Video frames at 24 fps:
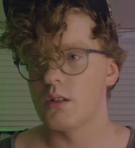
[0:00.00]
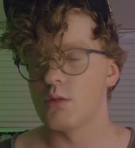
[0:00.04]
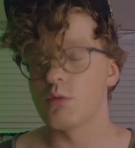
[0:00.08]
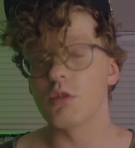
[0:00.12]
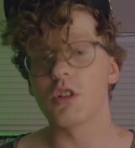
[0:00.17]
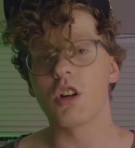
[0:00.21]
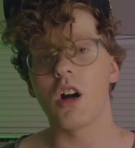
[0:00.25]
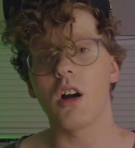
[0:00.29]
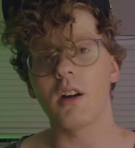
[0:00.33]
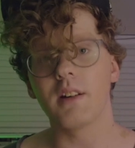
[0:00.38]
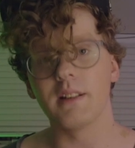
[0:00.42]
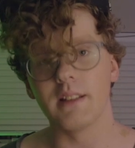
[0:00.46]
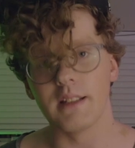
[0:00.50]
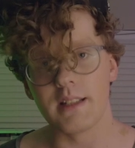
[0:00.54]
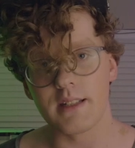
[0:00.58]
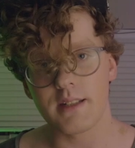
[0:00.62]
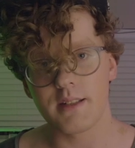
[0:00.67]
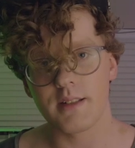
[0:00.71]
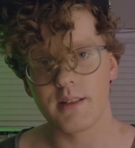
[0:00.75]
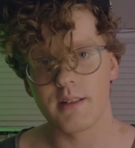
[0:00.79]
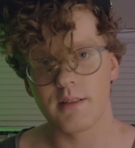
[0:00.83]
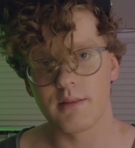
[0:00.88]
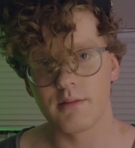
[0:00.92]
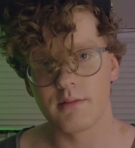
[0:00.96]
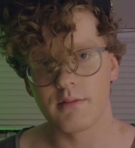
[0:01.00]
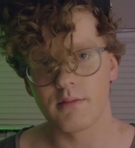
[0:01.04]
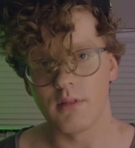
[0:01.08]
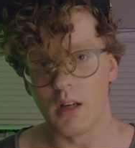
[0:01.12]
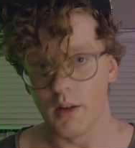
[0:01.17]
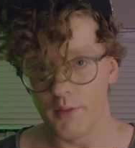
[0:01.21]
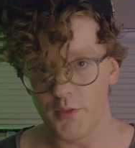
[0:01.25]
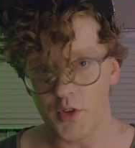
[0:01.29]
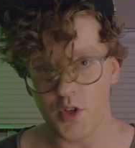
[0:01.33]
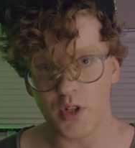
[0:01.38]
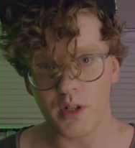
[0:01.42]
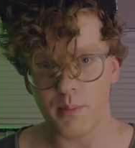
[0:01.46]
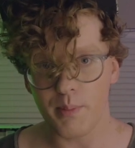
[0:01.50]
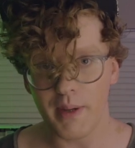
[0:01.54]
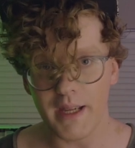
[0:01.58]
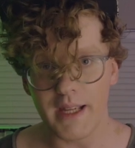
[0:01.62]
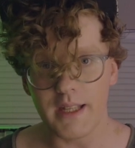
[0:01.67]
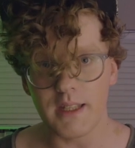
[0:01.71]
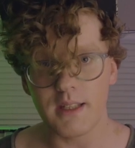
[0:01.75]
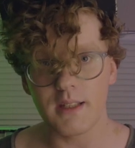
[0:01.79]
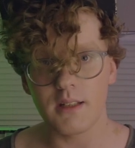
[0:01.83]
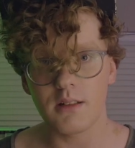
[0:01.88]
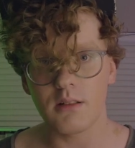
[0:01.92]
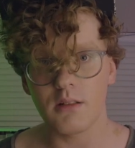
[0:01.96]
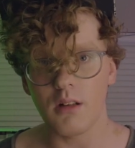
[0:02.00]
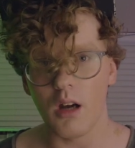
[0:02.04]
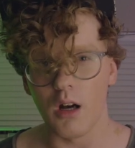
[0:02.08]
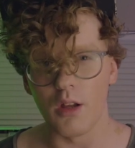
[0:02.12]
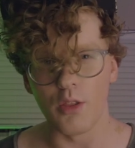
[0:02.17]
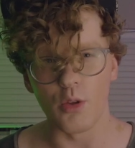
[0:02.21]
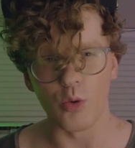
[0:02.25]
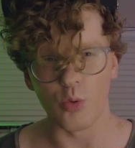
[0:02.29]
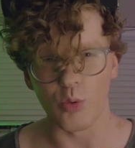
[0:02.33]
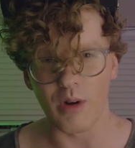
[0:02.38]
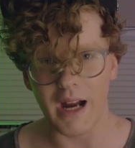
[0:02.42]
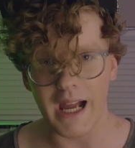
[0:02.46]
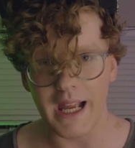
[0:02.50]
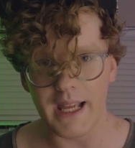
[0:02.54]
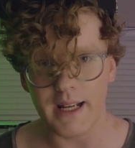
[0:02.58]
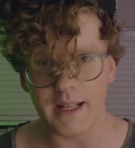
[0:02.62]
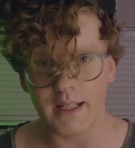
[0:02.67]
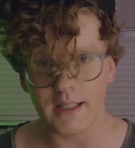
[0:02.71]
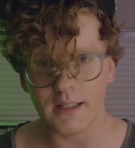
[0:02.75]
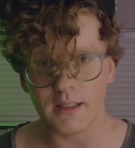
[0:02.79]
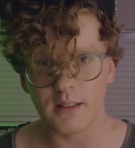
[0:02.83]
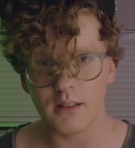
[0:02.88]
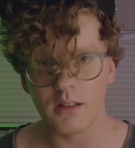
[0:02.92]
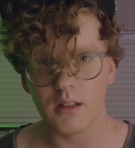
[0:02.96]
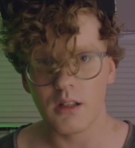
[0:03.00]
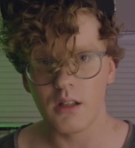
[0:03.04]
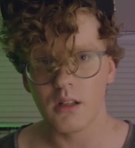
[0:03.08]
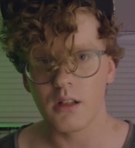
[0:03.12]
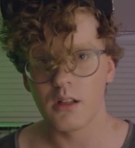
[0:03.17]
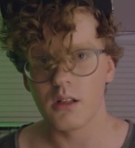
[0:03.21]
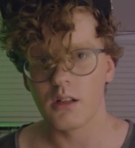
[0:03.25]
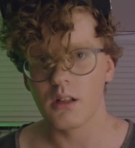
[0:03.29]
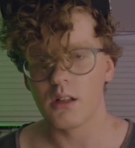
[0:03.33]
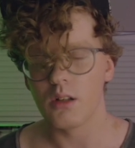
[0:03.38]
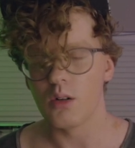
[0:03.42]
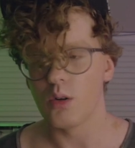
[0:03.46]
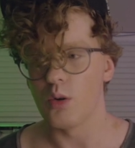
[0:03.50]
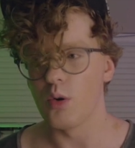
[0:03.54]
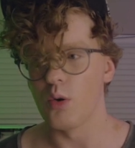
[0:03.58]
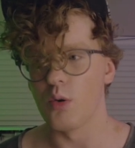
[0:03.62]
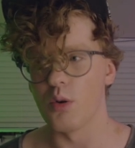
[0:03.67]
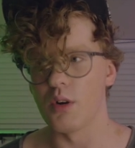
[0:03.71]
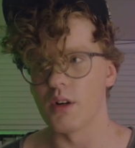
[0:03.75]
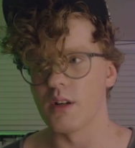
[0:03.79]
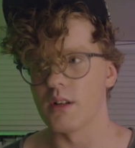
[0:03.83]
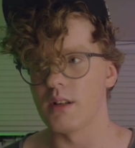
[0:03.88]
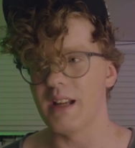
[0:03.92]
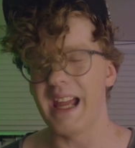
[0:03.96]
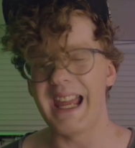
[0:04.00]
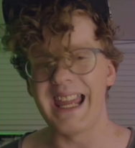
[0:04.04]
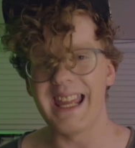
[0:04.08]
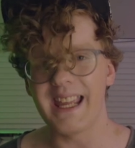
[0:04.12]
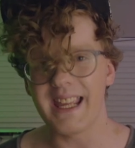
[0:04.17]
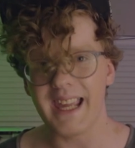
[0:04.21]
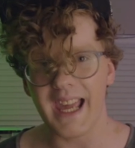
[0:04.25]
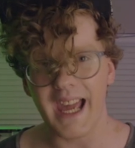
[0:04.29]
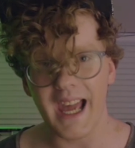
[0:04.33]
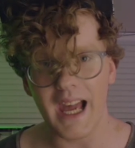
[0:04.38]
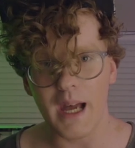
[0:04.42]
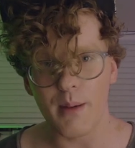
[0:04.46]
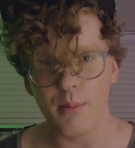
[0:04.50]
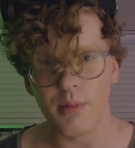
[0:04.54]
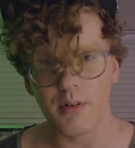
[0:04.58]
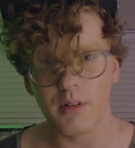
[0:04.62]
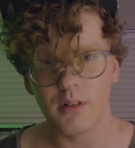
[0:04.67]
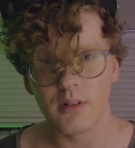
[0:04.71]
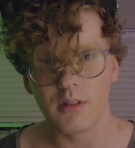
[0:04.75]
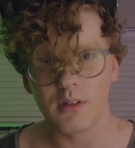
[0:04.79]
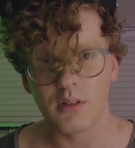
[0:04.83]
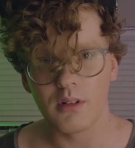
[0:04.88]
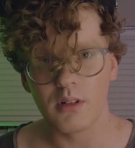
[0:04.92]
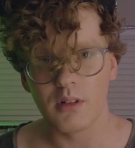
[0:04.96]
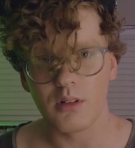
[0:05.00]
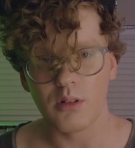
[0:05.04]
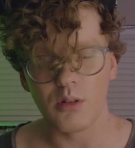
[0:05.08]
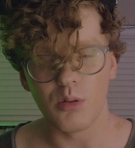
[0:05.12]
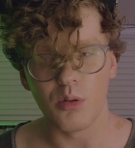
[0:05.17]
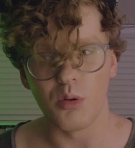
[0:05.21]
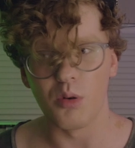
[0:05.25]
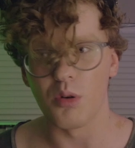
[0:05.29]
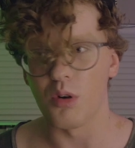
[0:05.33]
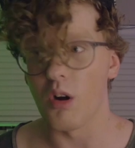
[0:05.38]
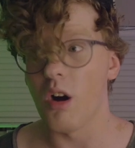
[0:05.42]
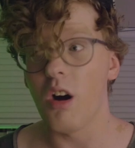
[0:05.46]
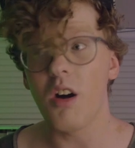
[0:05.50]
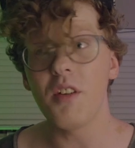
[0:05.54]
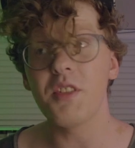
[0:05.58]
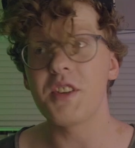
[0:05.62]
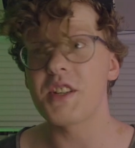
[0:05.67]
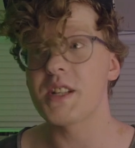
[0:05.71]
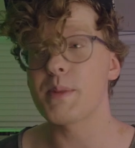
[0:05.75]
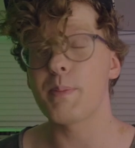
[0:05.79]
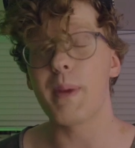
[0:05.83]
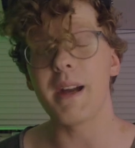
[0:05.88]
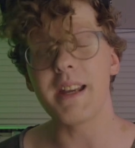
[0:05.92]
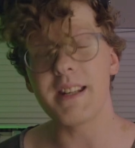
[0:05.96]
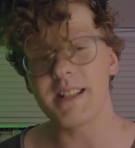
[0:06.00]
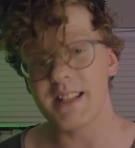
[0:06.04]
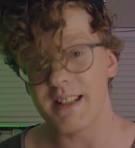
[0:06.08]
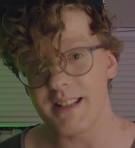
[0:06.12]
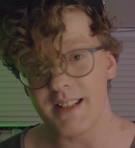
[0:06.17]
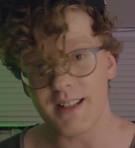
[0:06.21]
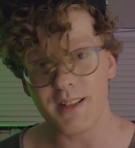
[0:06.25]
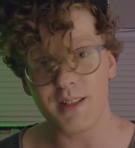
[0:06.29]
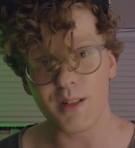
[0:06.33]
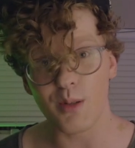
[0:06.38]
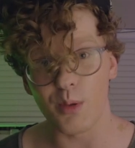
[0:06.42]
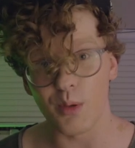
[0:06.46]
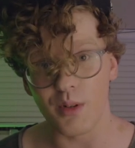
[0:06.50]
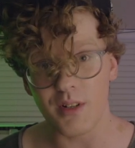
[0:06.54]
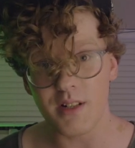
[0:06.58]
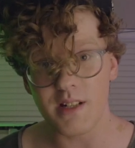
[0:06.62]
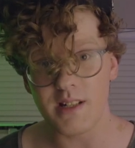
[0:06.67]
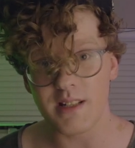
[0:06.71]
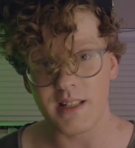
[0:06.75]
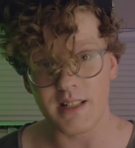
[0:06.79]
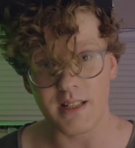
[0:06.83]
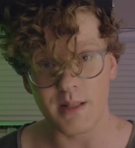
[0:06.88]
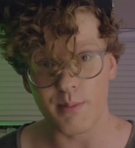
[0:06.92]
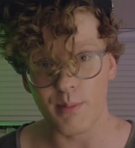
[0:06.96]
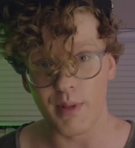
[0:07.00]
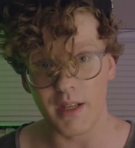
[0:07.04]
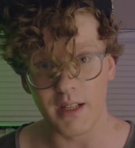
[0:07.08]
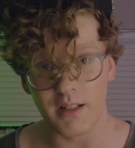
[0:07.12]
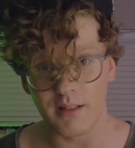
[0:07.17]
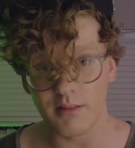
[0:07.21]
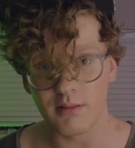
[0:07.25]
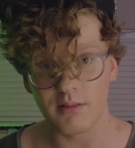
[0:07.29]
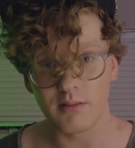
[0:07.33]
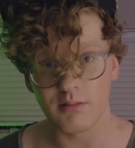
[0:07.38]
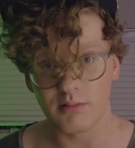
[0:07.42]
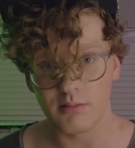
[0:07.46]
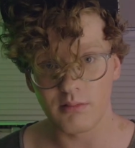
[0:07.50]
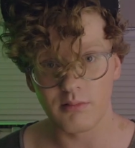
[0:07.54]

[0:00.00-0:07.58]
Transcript: Regardless of your opinion on the rioting, or ACAB, or all the spicy discourse that's been